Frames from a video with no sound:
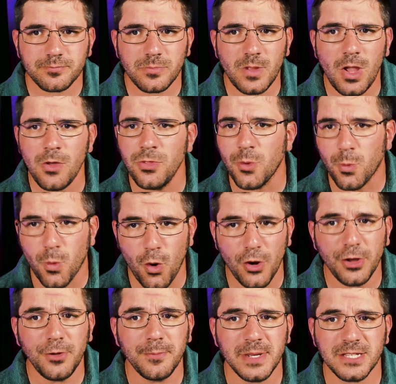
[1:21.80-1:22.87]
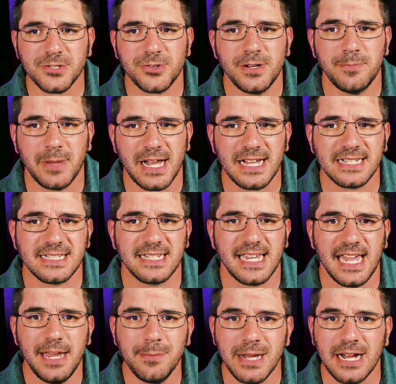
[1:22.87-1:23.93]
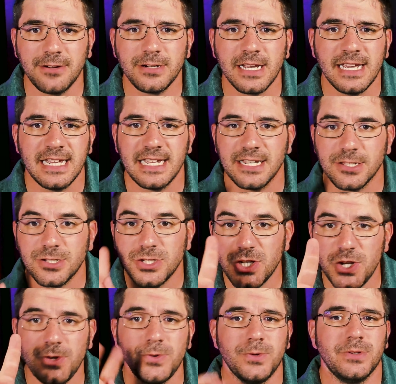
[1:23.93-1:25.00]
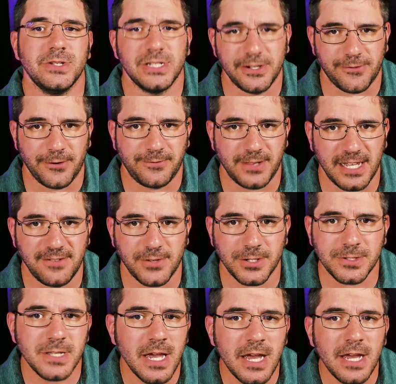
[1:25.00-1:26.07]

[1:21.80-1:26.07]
The Royal Mystery Box came out in 2 different flavors.